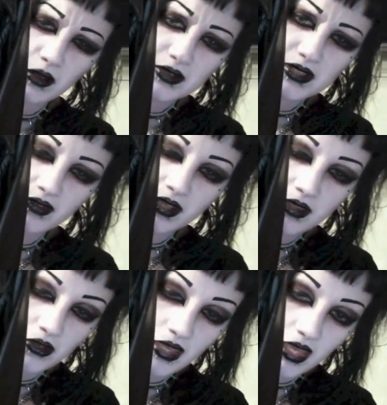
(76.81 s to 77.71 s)
I was living in the
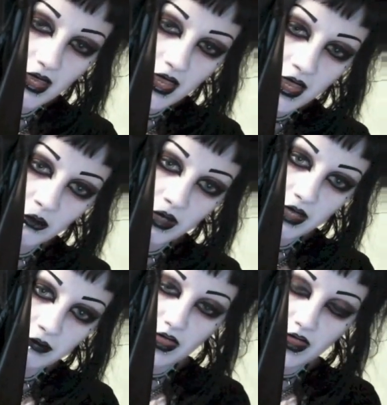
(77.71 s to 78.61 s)
UK, and a
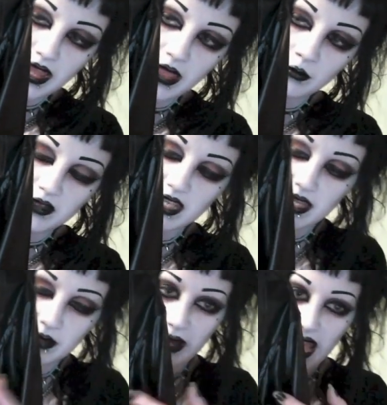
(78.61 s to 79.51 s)
wee damned
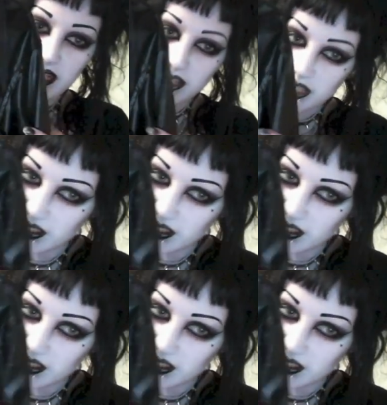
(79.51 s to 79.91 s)
badge.